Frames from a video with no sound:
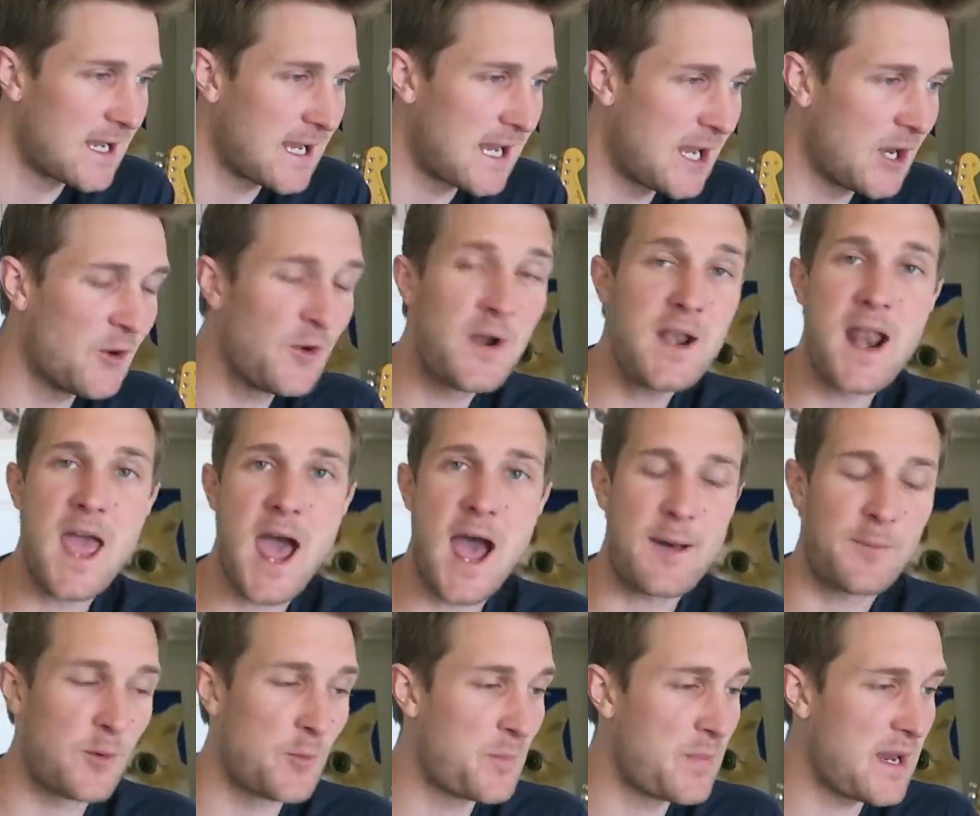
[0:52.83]
Kieran
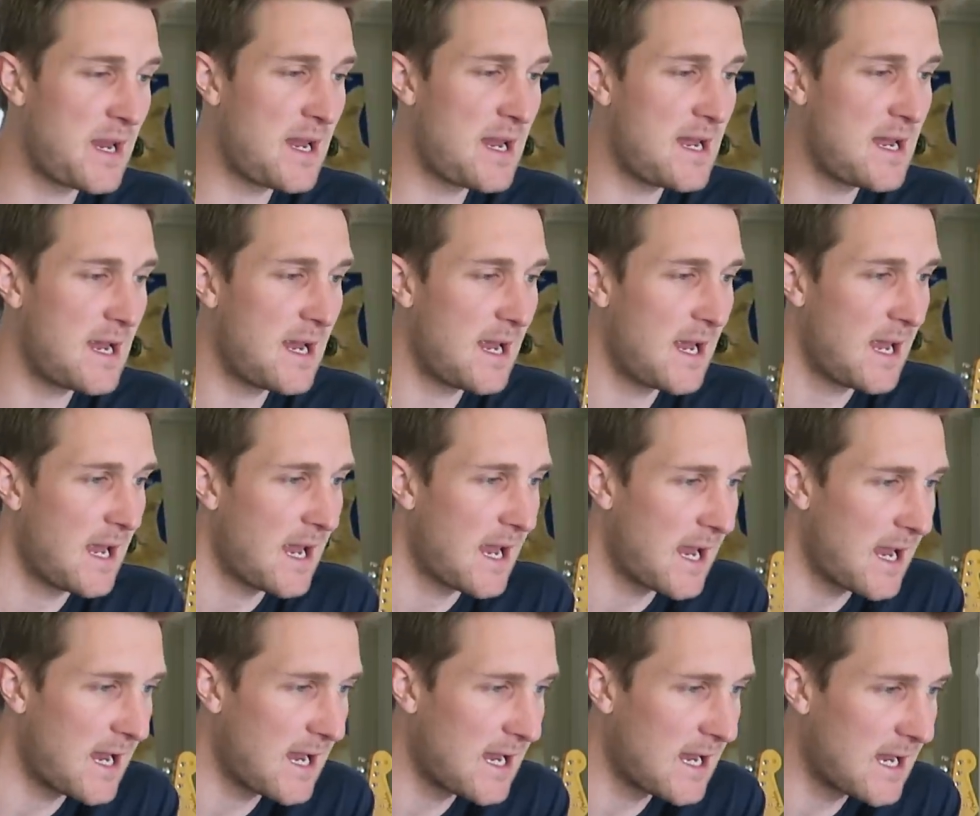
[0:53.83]
Appleby
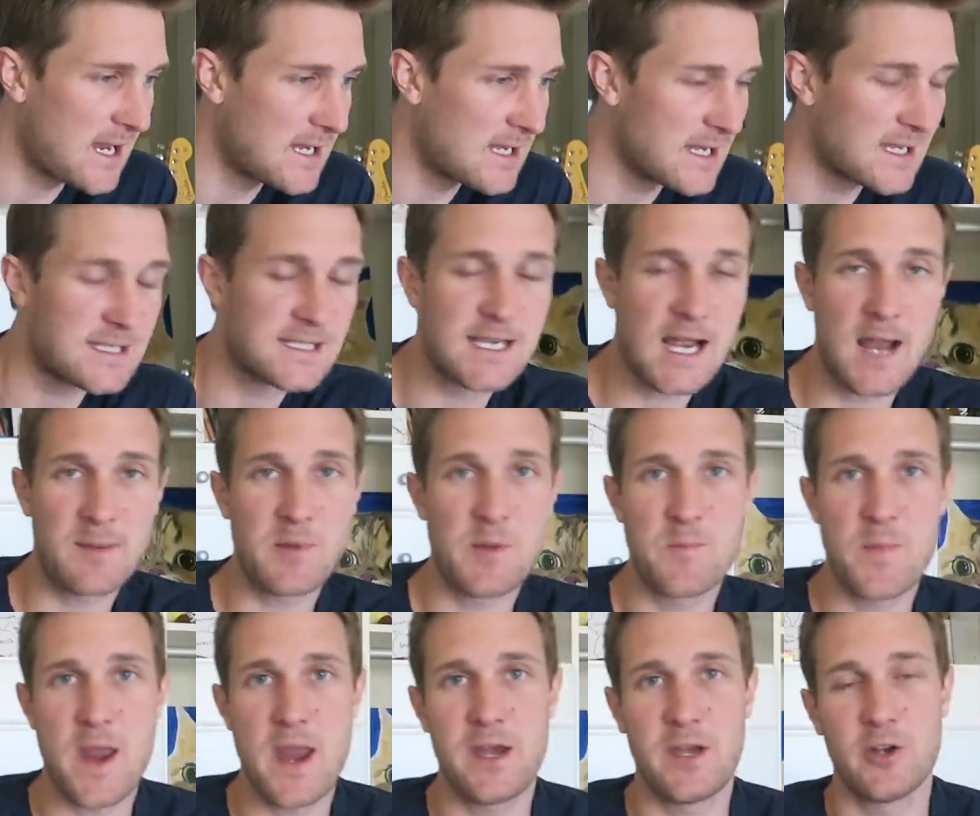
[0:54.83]
and
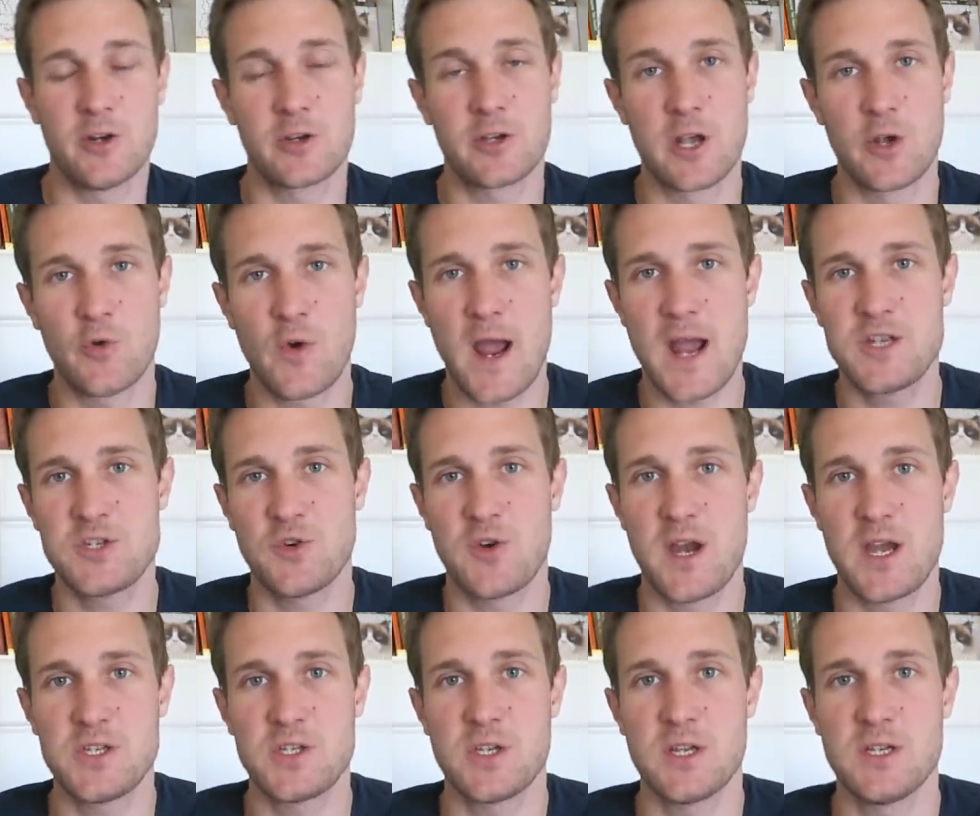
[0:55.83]
Simon Baker,
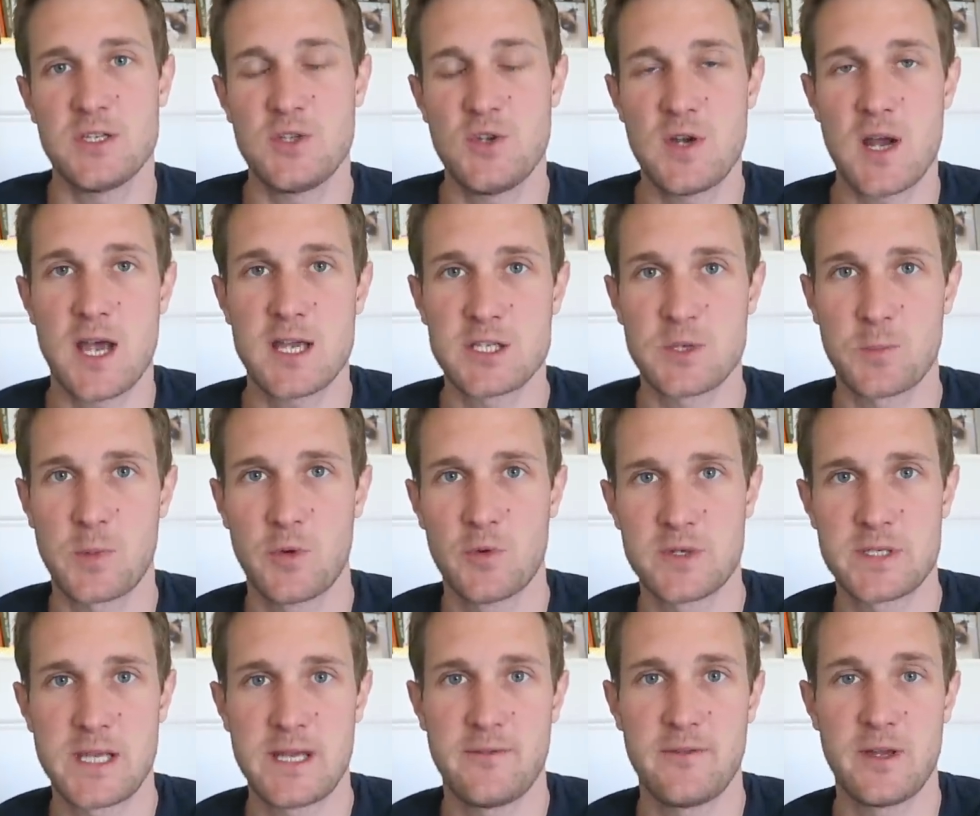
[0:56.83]
congratulations. You guys will be
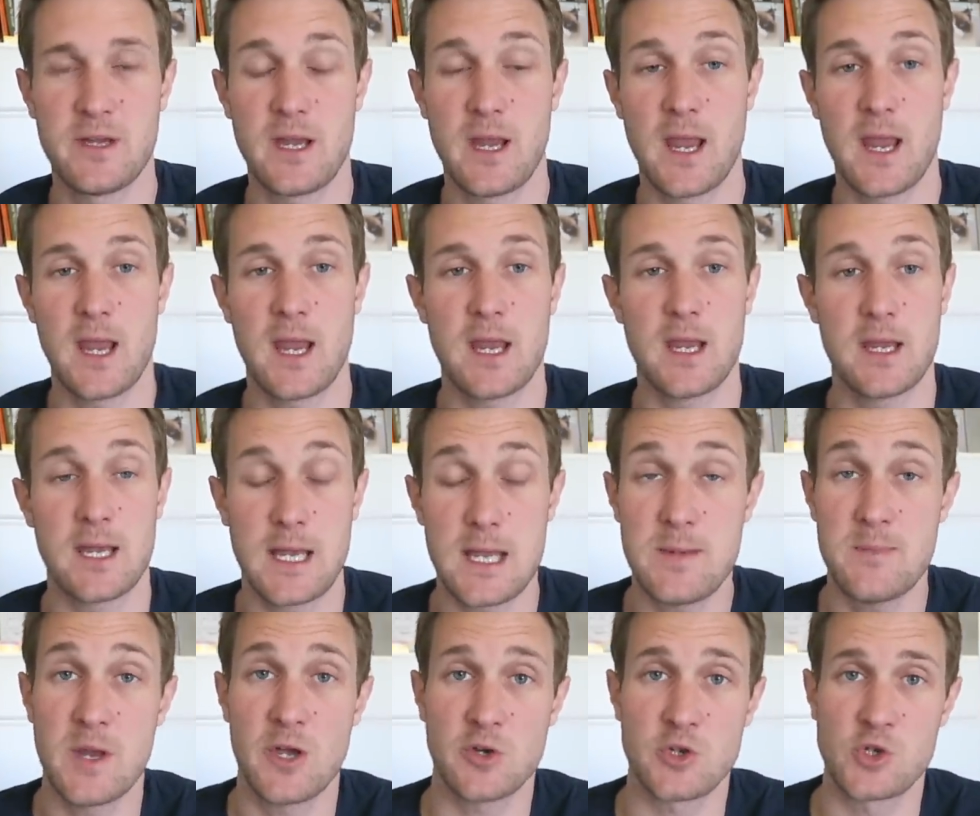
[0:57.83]
receiving a
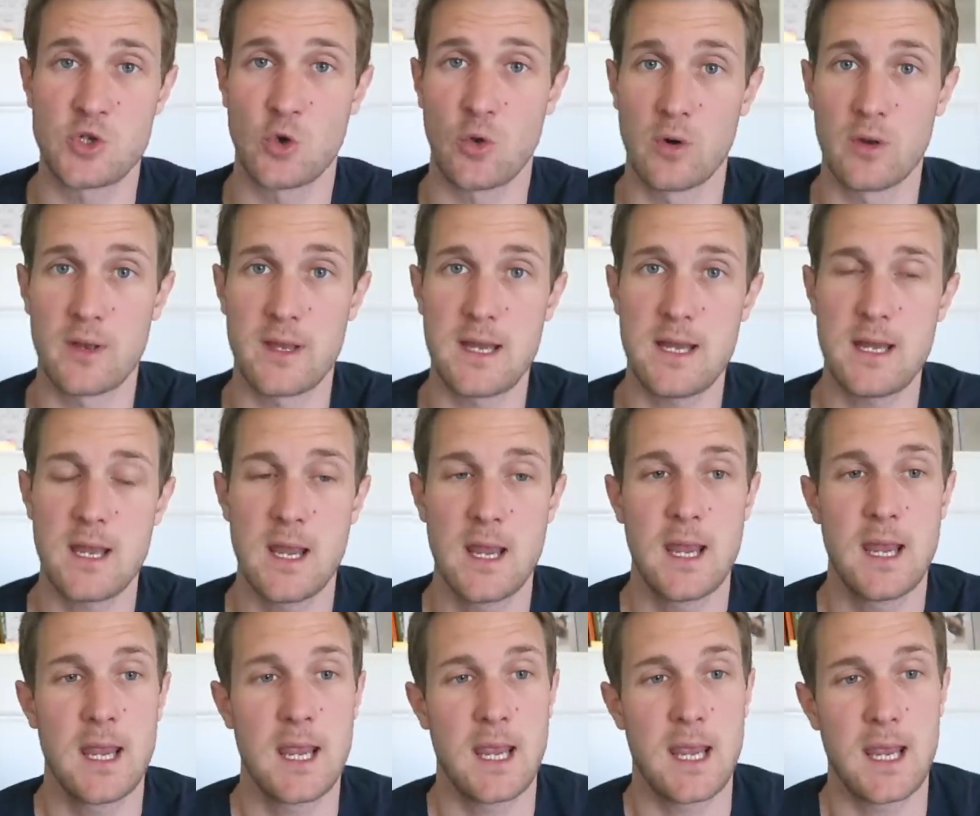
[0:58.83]
email shortly.
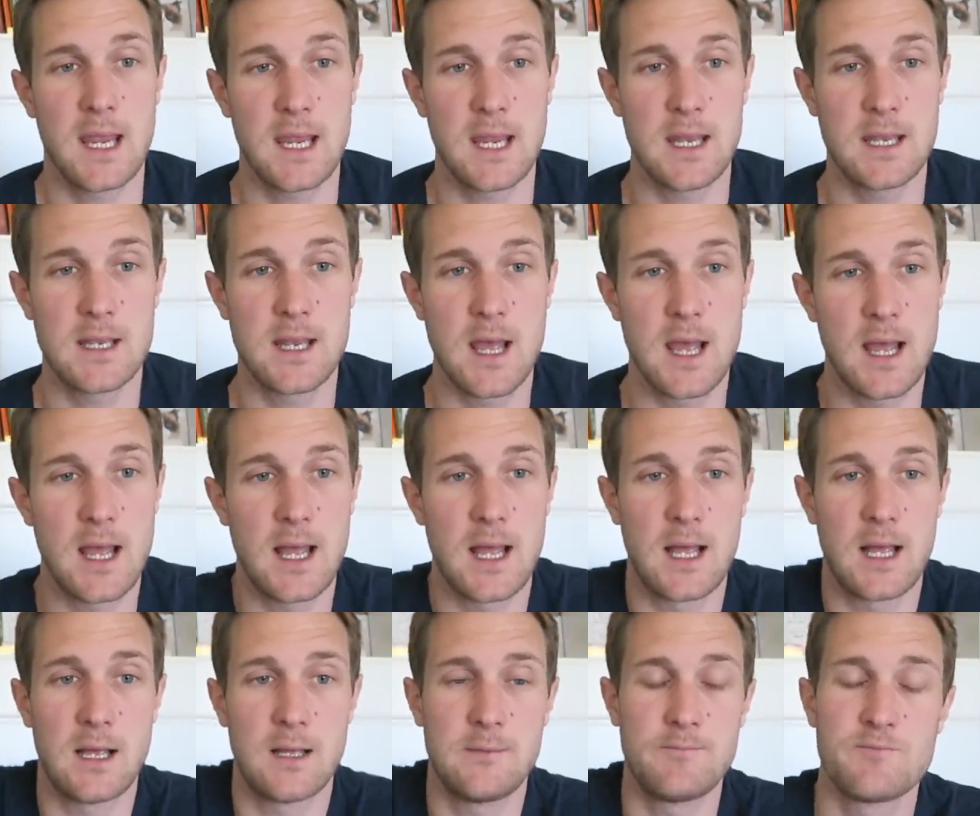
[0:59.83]
And
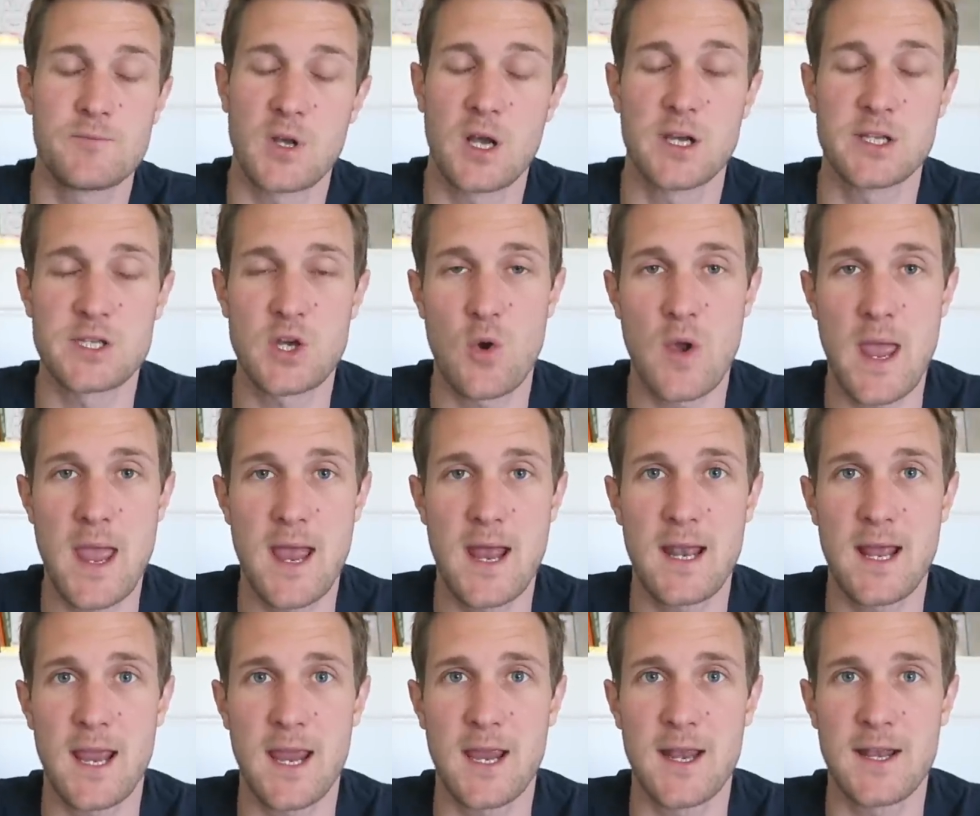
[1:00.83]
uh, let's go
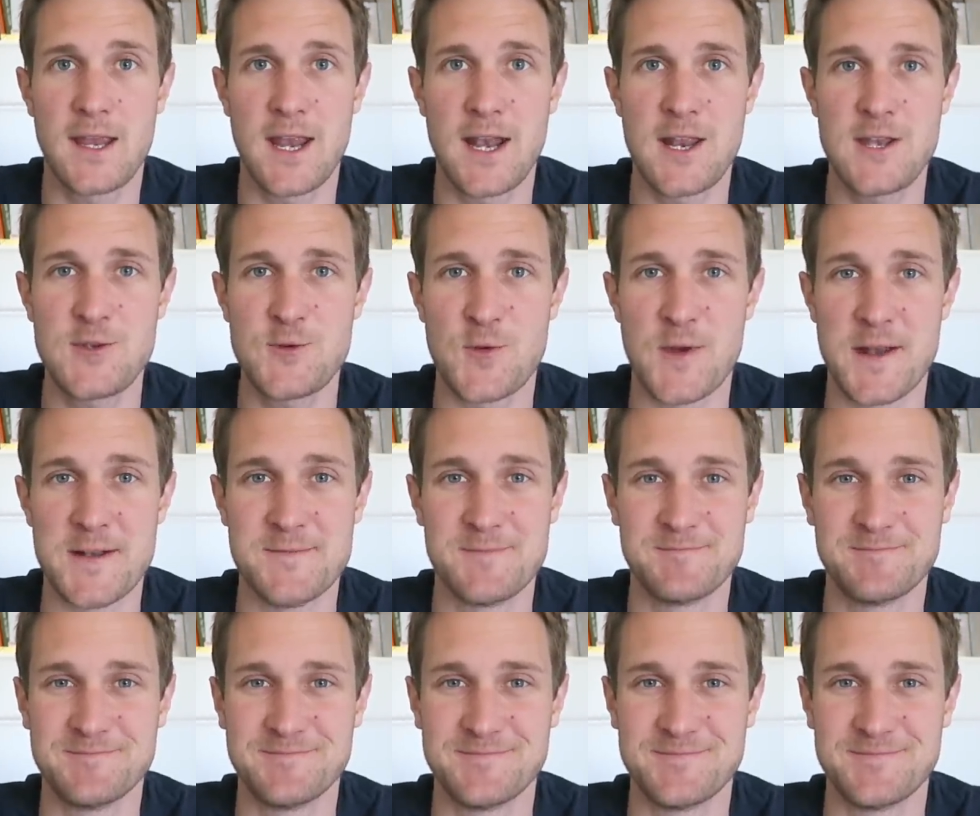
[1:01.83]
ahead and get into it.